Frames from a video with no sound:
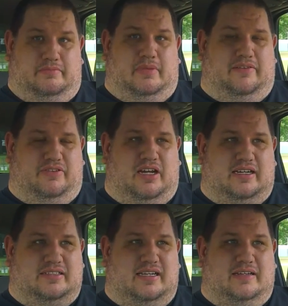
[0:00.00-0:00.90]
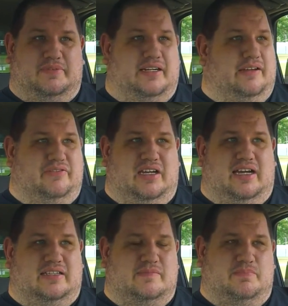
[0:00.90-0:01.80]
My vlog setup that I've
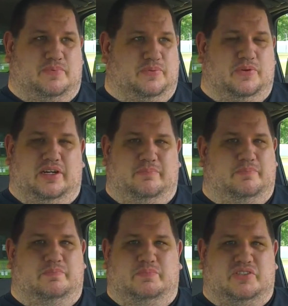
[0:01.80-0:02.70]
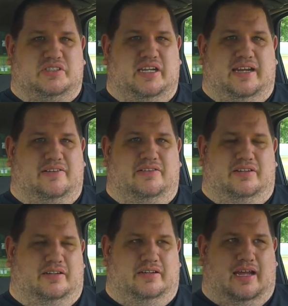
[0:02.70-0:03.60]
got is pretty standard
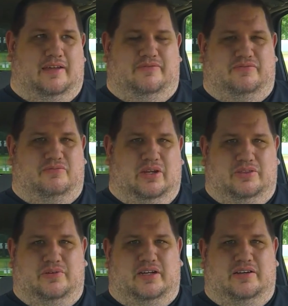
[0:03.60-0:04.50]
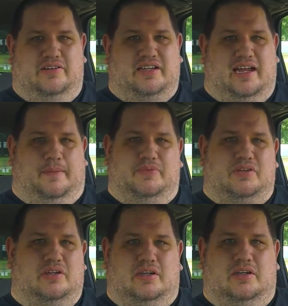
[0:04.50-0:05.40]
and I've went through it 100 times.